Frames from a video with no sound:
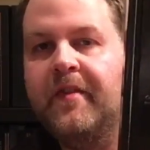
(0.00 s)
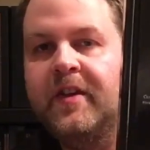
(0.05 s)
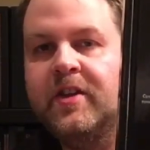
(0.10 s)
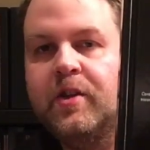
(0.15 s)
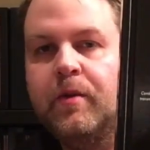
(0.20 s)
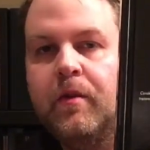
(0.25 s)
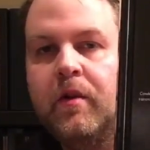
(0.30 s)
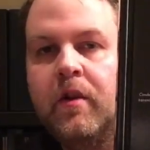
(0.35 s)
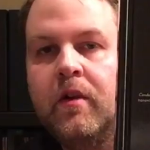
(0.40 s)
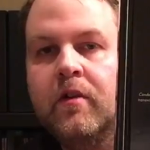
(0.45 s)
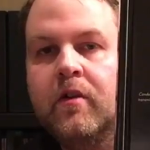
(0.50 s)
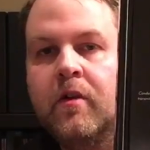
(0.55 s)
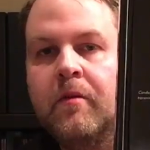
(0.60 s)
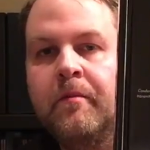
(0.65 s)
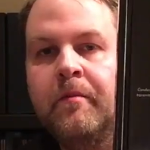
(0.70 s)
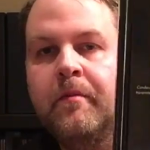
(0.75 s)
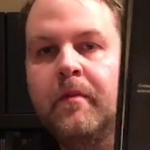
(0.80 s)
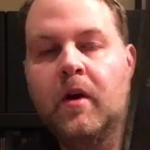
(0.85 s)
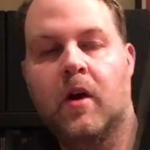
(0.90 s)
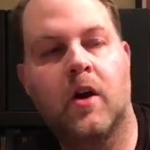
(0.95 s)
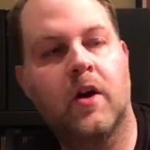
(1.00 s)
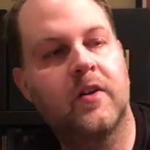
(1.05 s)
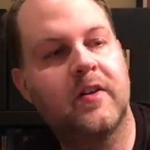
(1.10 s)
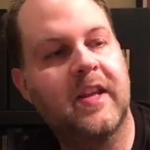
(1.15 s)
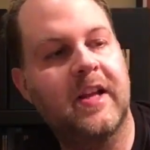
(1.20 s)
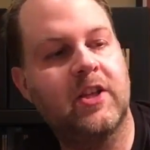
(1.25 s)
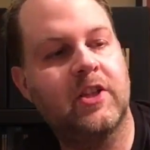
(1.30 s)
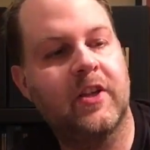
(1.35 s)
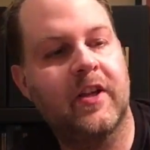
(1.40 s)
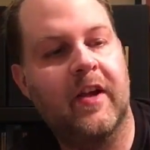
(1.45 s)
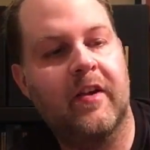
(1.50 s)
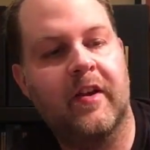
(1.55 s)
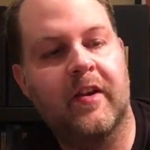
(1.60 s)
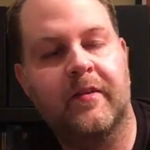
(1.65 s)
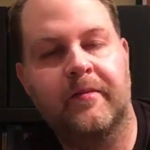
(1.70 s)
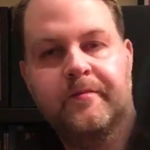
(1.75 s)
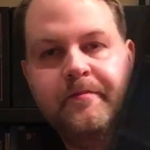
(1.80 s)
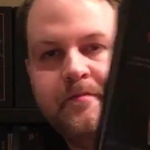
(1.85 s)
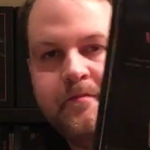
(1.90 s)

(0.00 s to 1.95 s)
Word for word: visual com uh, dictionary.